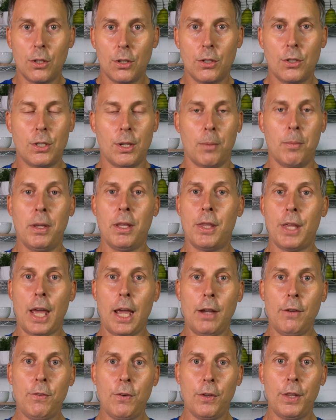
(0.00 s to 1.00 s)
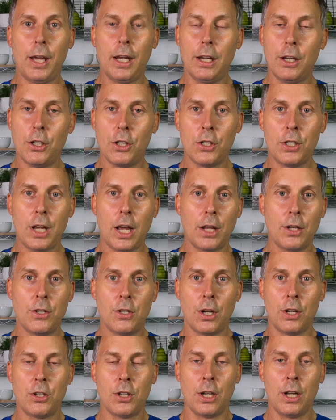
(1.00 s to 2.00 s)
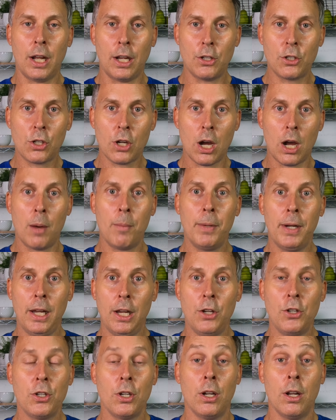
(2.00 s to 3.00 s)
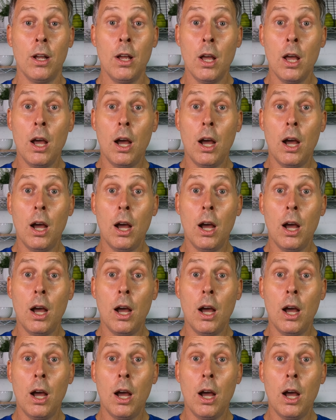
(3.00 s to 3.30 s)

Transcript: So be thankful that you just had such a nice combination